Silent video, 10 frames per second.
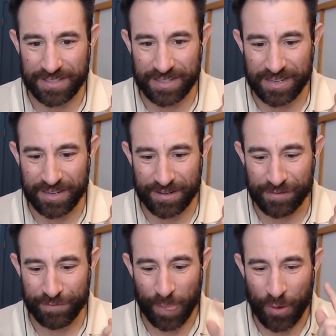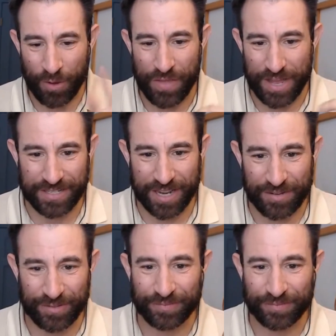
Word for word: a year on that schedule.